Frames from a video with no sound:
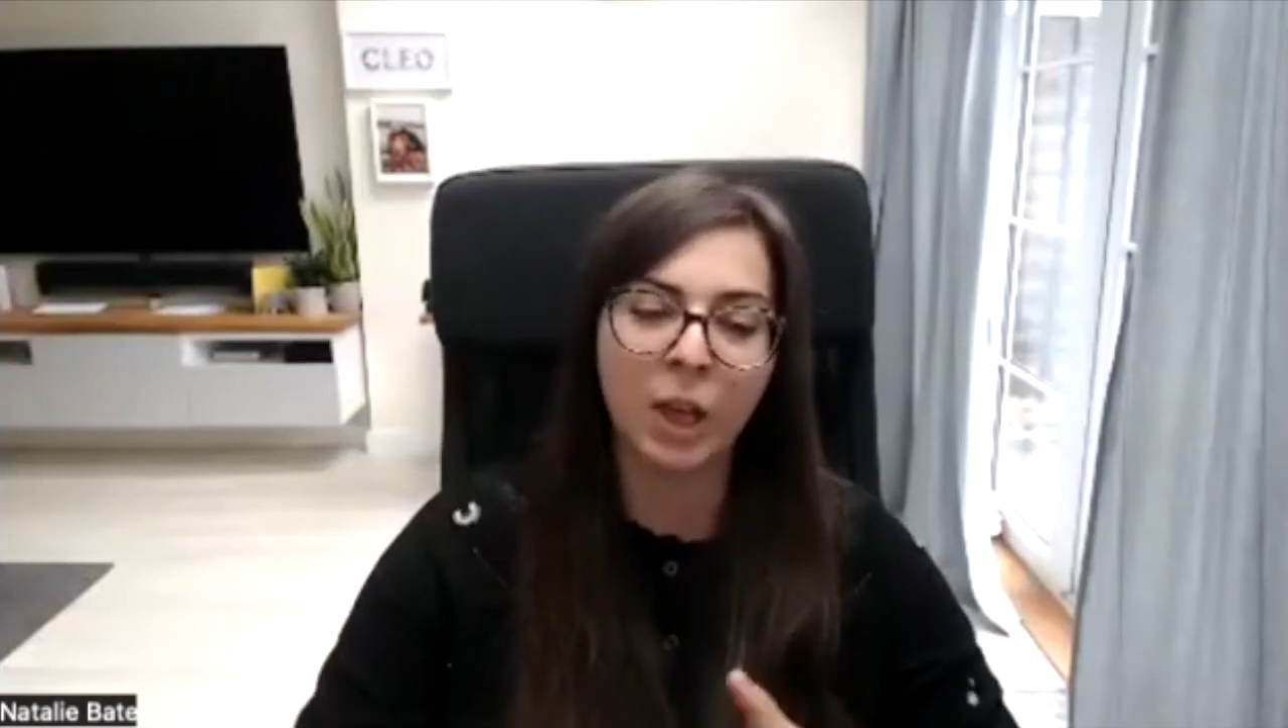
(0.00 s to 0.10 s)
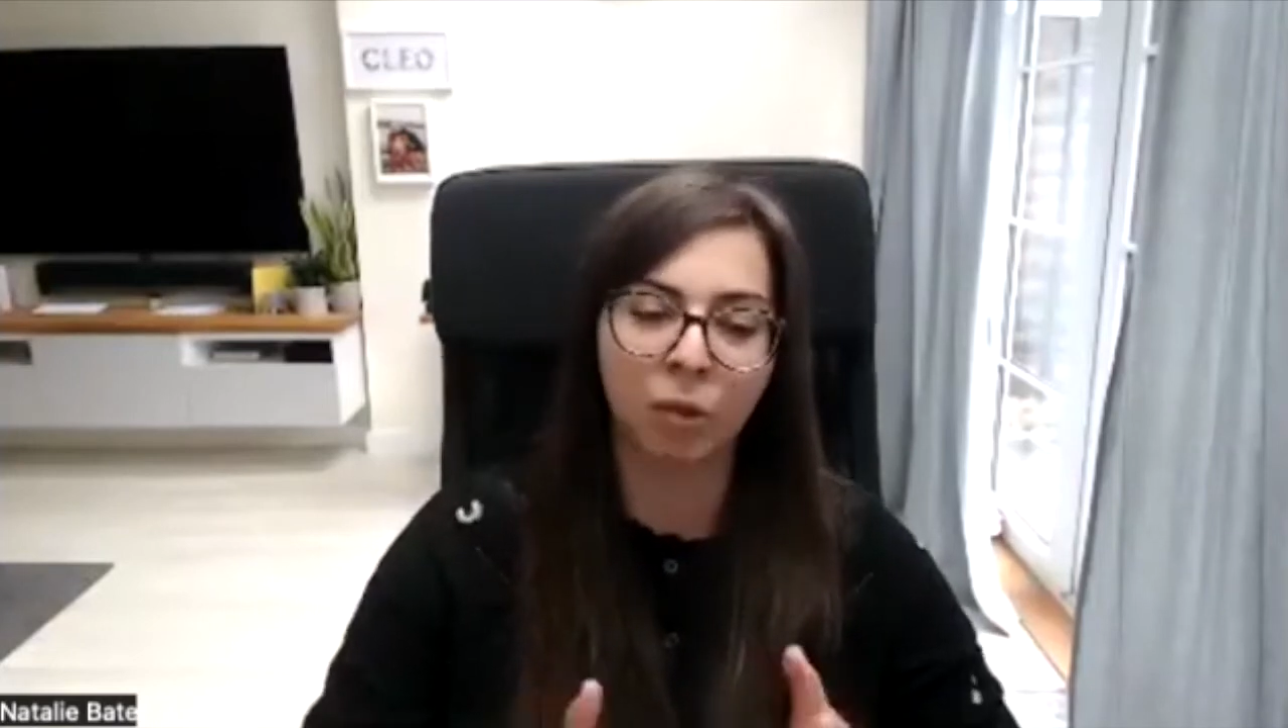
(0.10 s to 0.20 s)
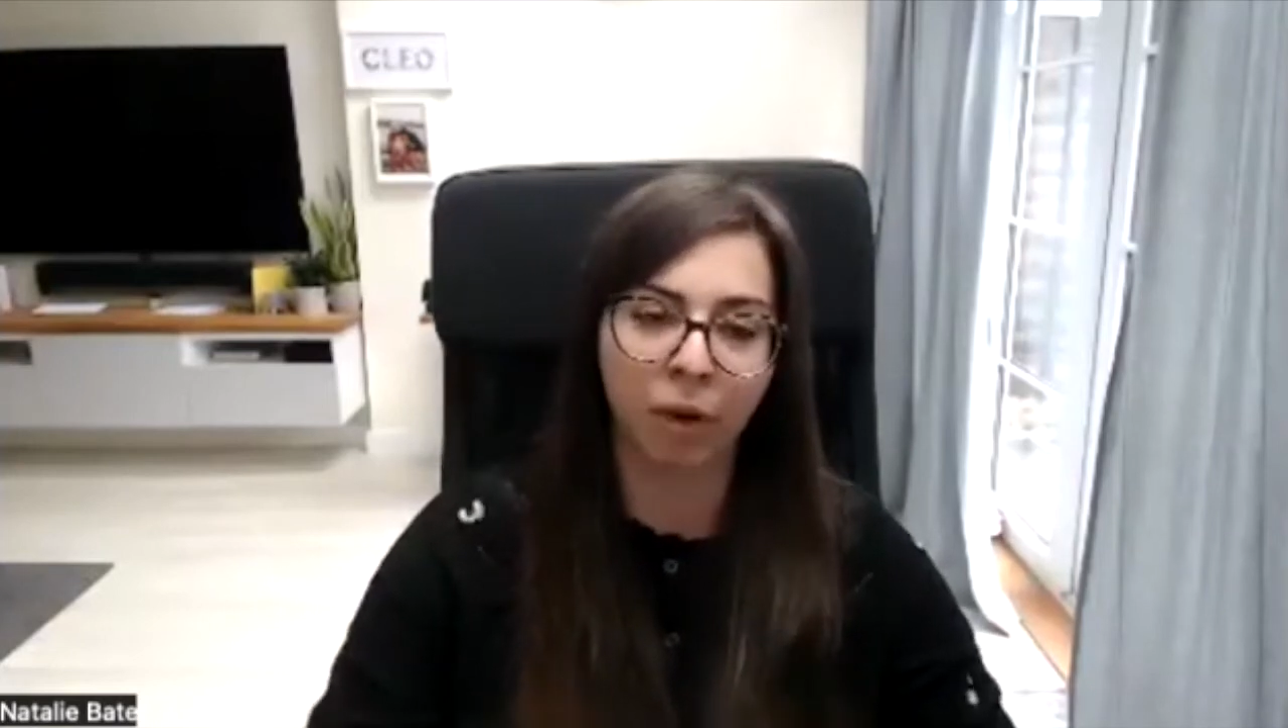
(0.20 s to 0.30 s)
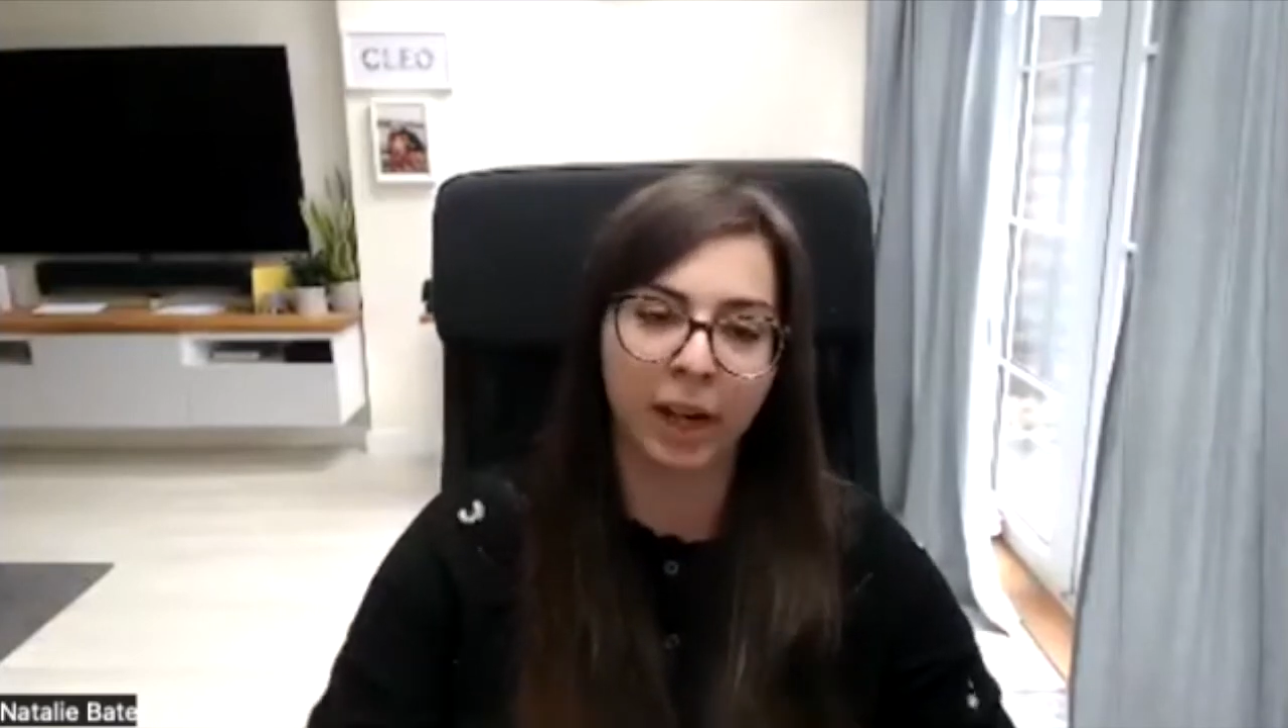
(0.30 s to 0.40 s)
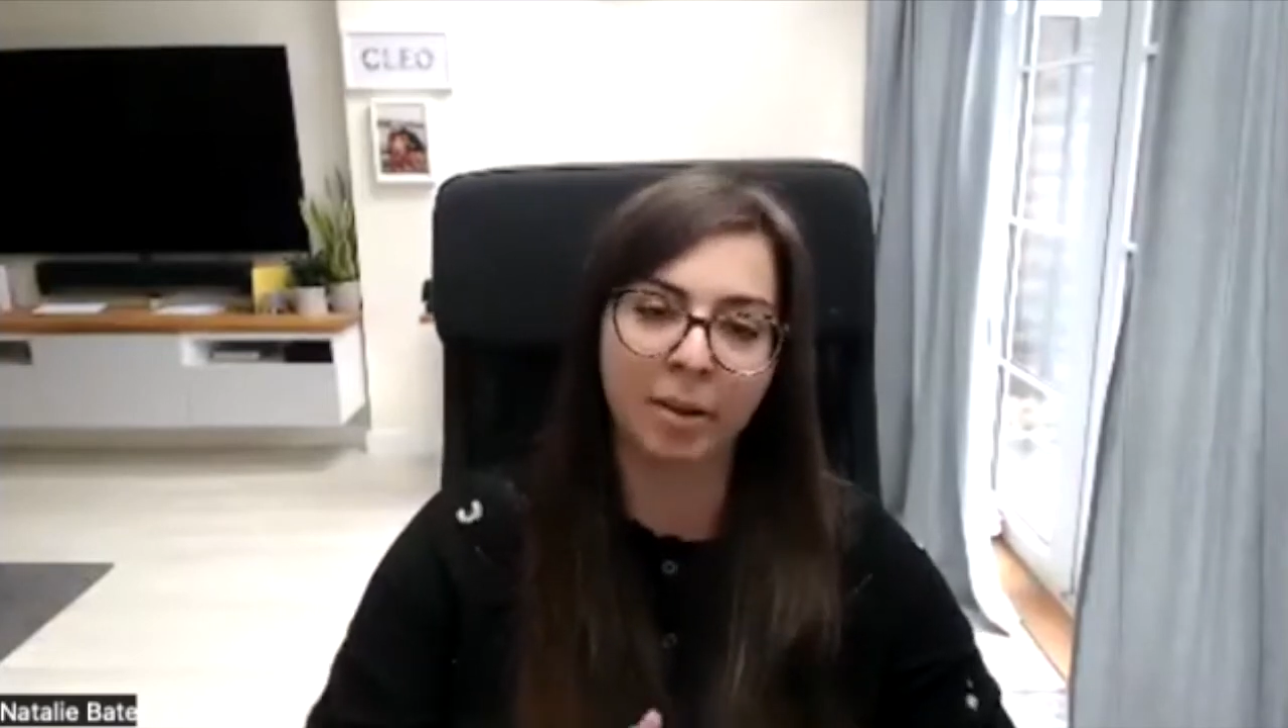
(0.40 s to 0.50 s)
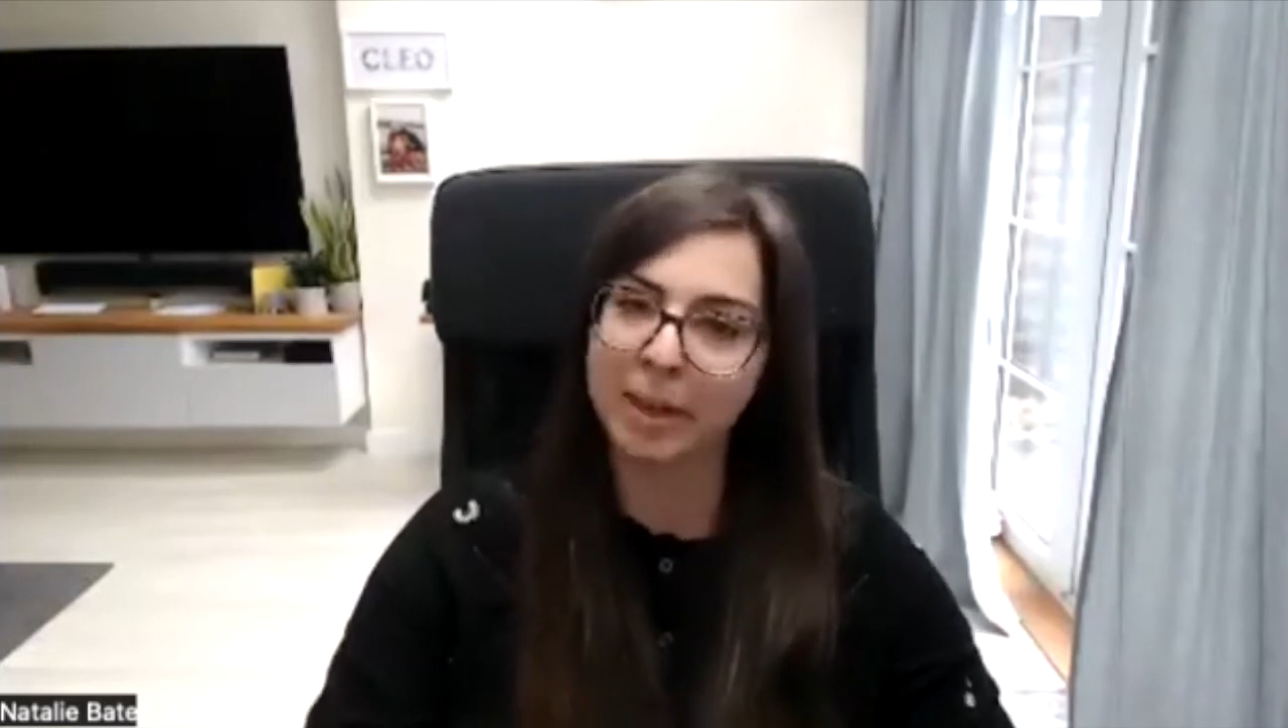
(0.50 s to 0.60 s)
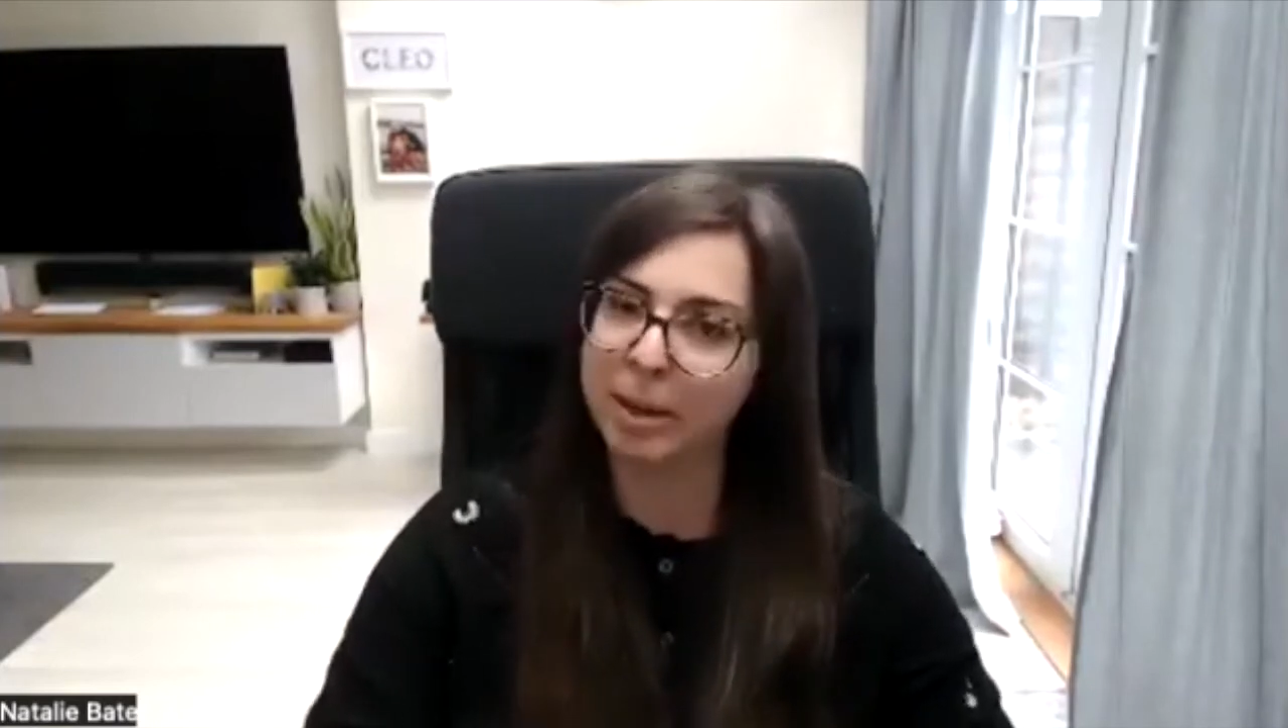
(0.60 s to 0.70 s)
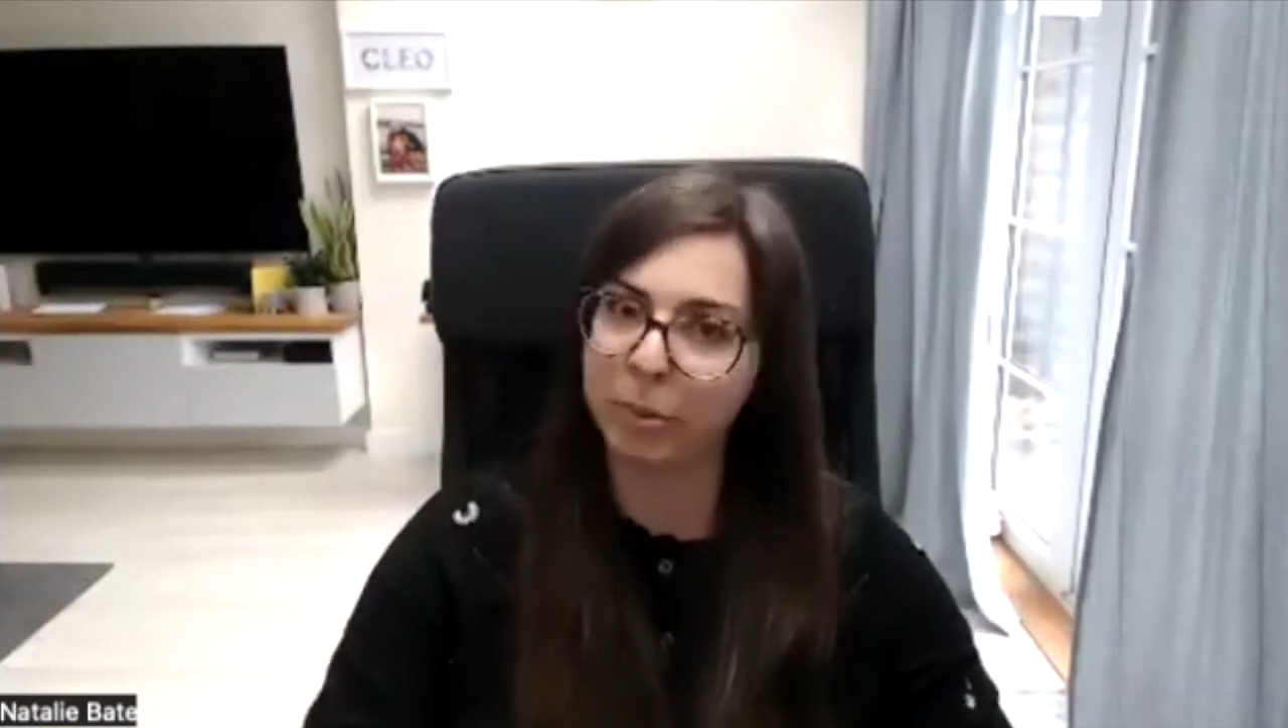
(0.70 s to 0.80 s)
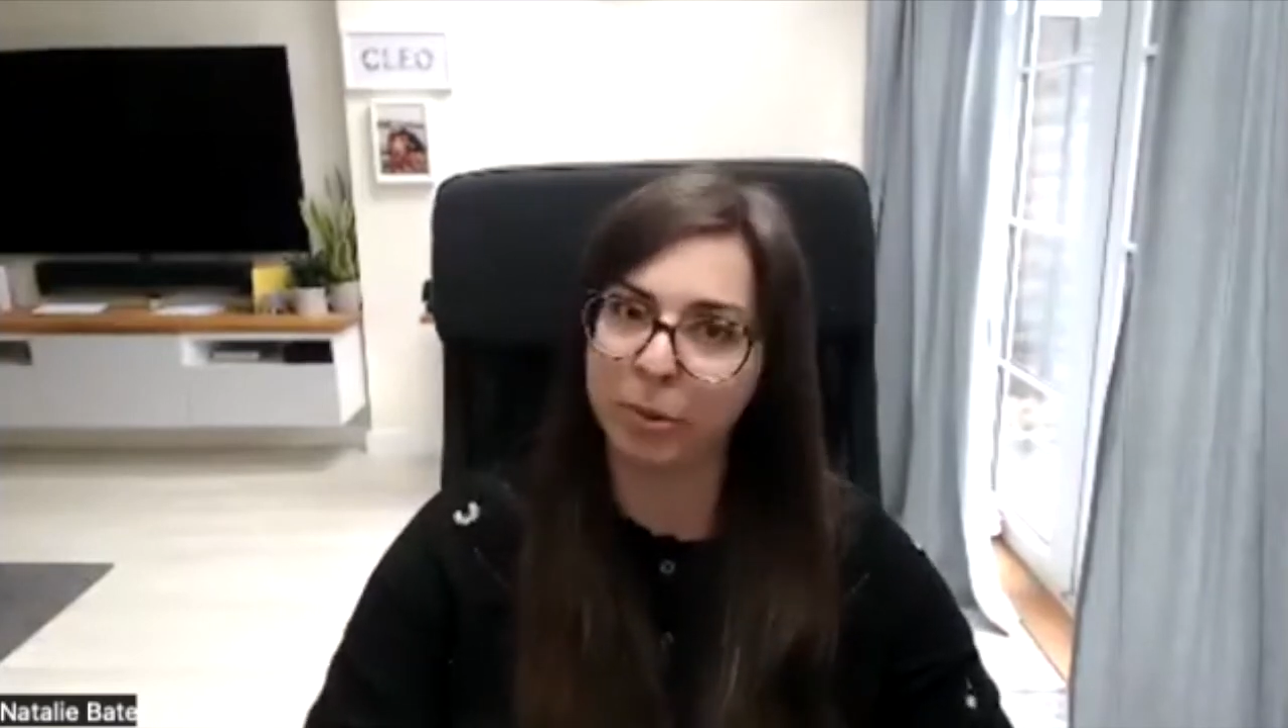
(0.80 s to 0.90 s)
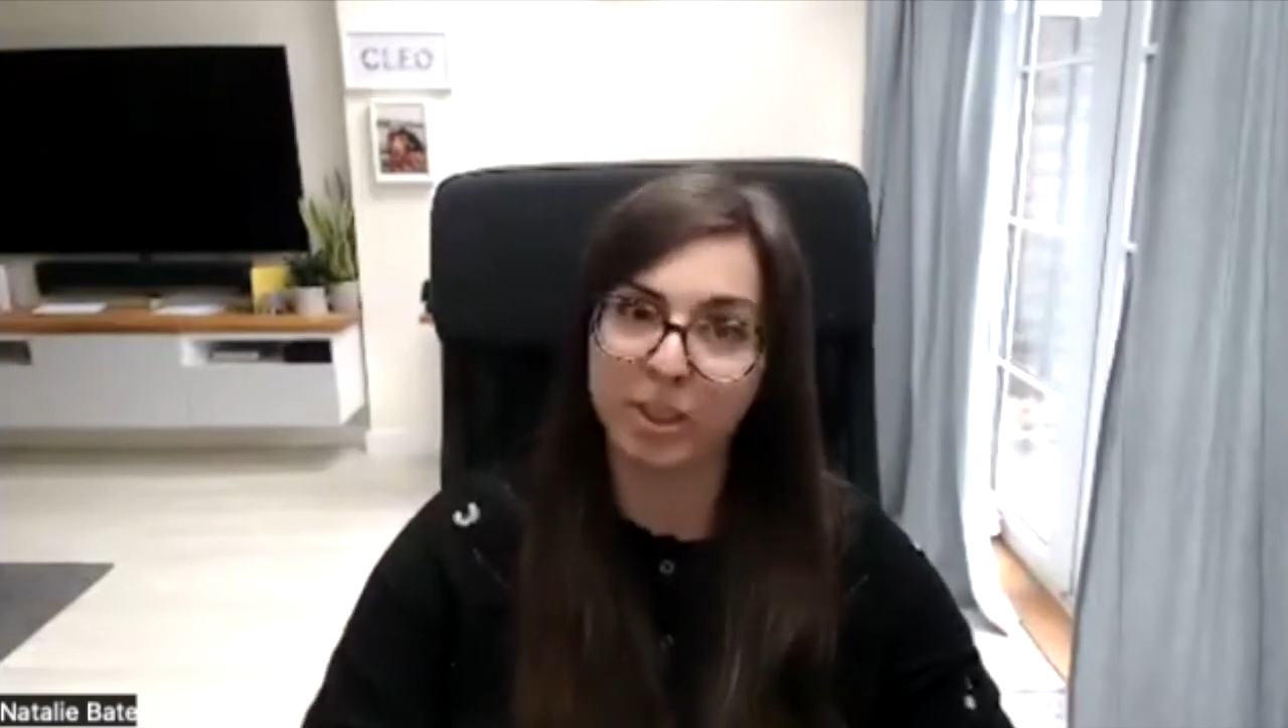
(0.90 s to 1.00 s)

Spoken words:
the right people